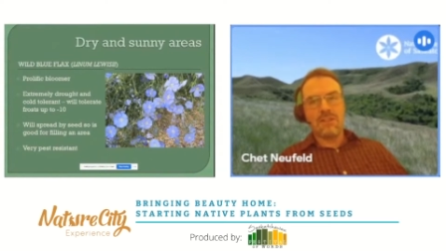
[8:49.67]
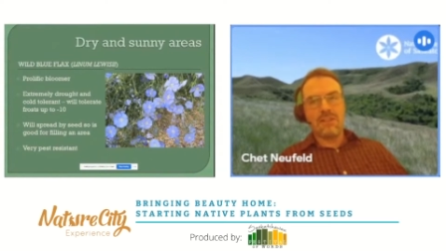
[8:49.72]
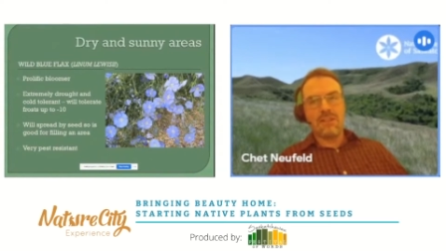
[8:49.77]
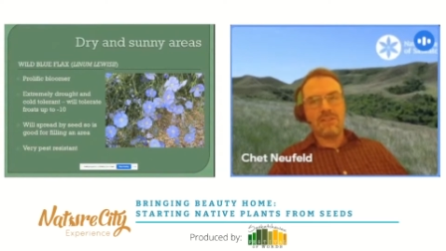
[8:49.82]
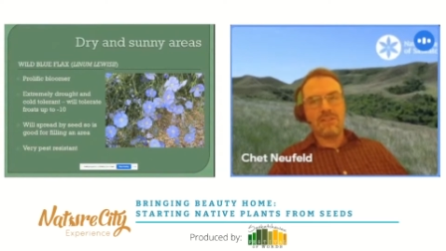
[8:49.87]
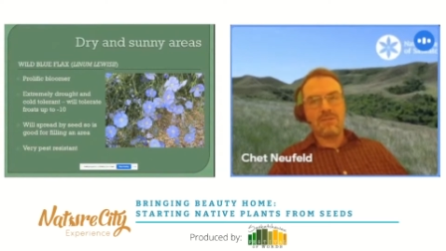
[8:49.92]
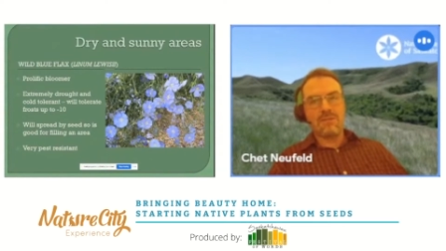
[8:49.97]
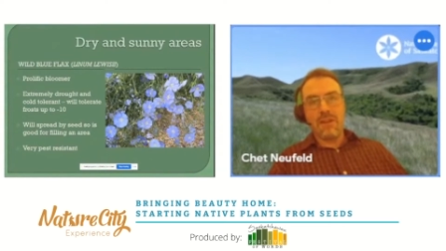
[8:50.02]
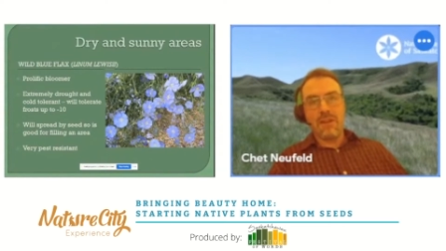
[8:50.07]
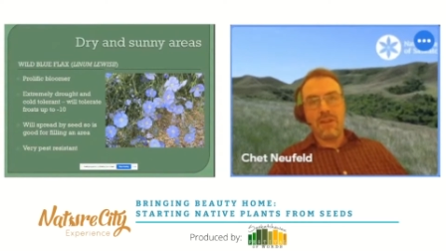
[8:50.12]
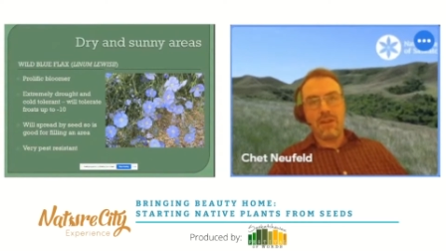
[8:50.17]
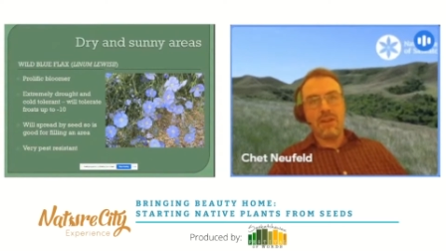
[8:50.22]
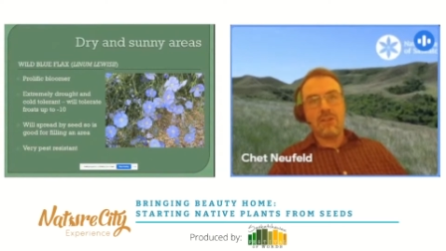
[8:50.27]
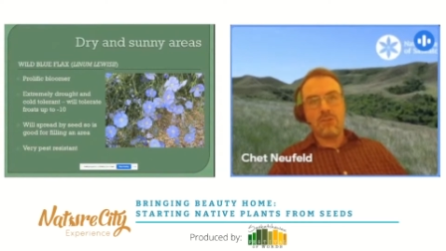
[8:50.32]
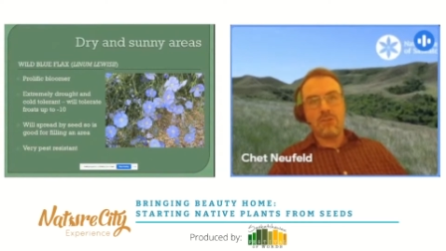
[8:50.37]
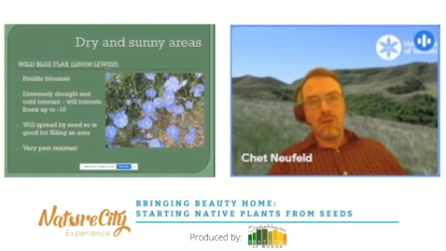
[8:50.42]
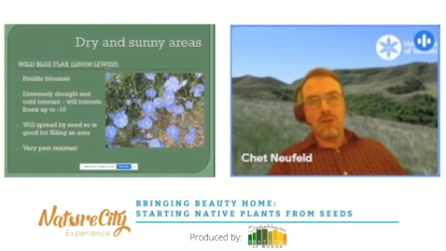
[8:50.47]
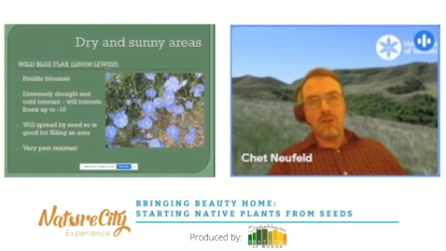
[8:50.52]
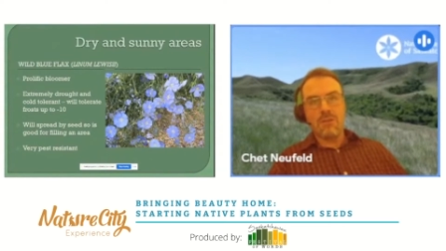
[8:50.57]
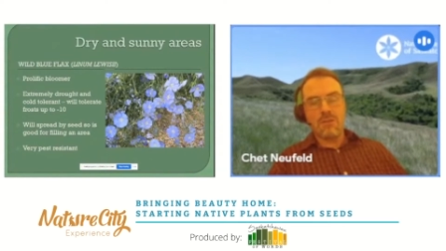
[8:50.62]
It's very
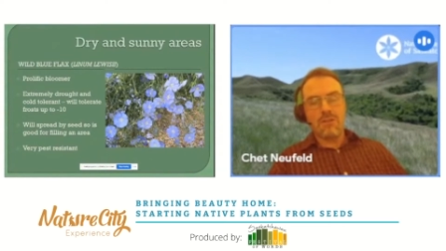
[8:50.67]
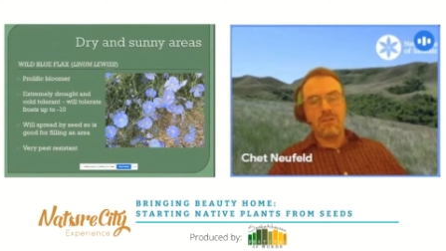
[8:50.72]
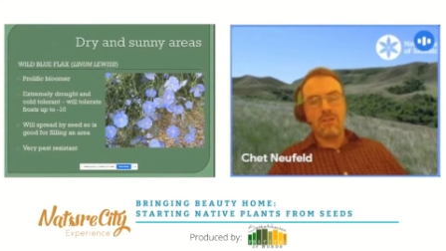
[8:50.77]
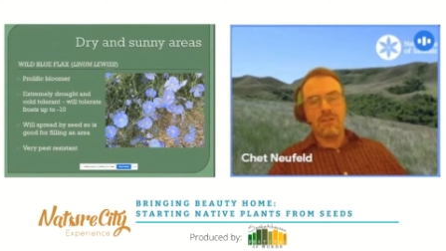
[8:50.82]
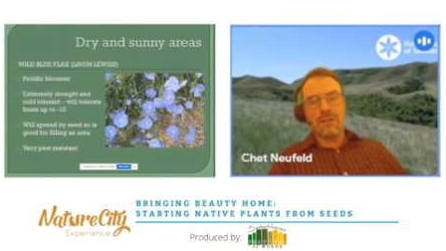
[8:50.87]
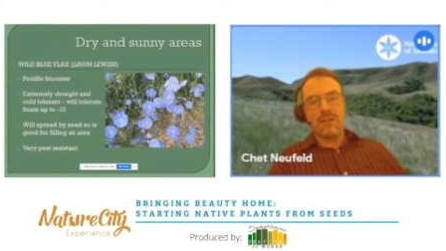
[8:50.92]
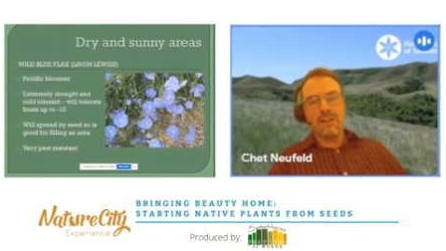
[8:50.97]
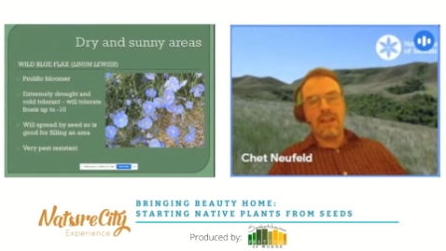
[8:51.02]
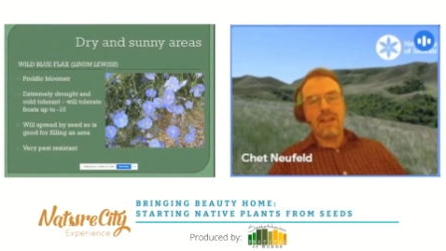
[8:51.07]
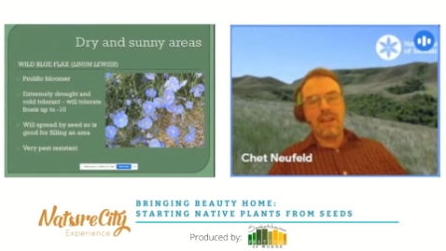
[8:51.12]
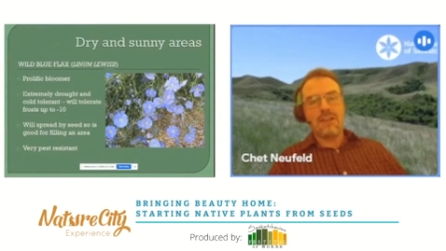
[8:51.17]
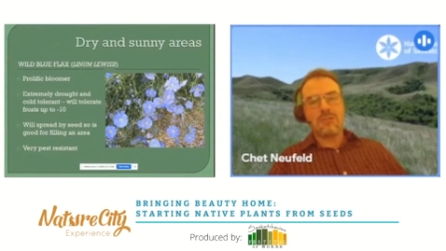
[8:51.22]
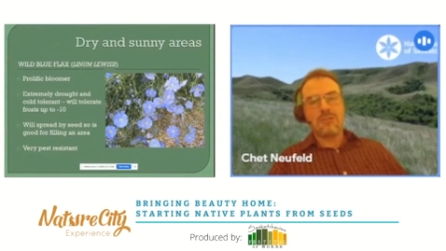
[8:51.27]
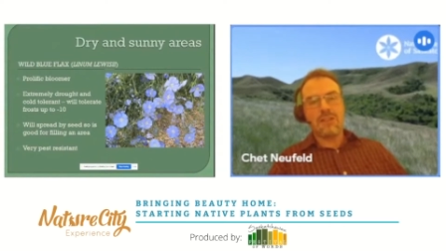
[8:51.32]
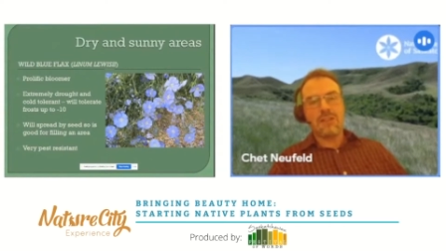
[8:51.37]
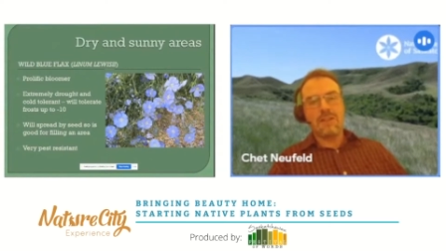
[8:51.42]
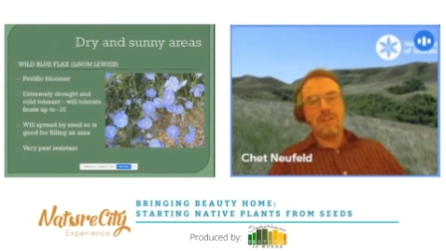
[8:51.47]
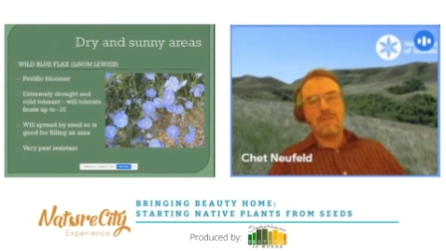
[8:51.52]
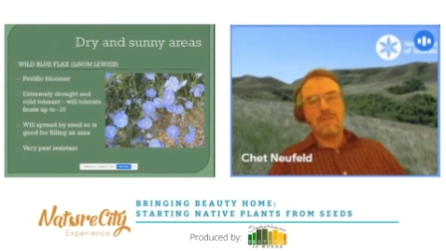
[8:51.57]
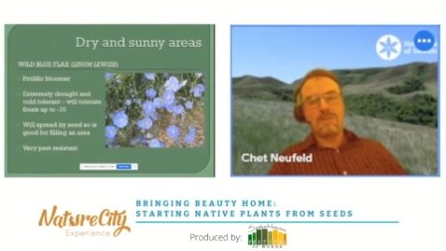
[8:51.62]
drought tolerant,
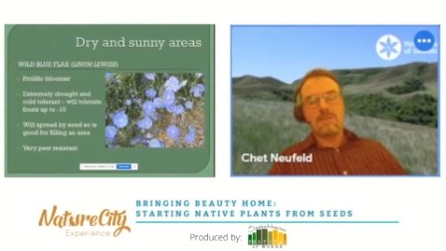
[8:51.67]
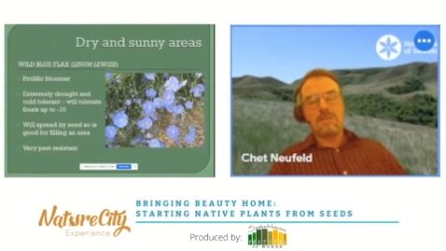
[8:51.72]
actually.